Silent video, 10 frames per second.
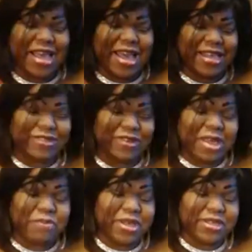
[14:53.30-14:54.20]
God. So
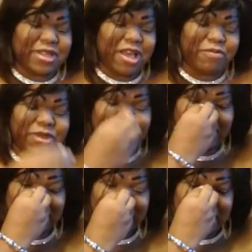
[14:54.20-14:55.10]
they pissed off
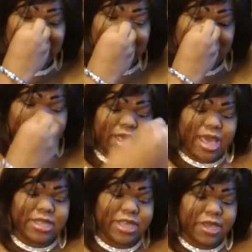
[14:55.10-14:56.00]
because they
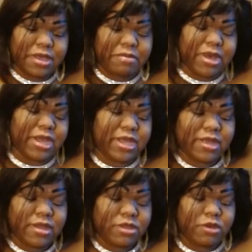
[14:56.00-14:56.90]
can't take your money.
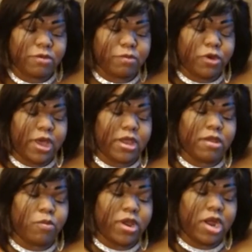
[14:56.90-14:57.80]
You're
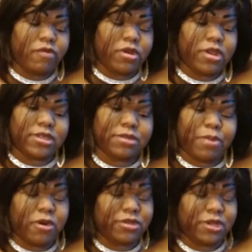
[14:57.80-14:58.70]
and whatever this
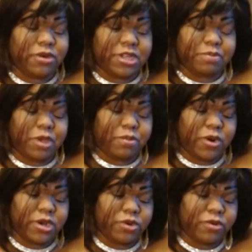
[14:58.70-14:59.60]
person or these people
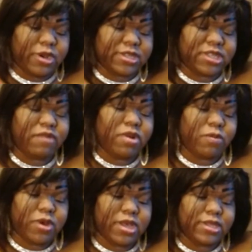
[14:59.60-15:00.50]
are doing, the Seven
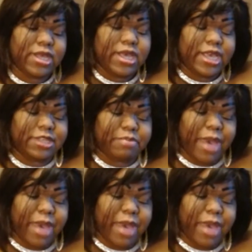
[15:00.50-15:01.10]
of Wands is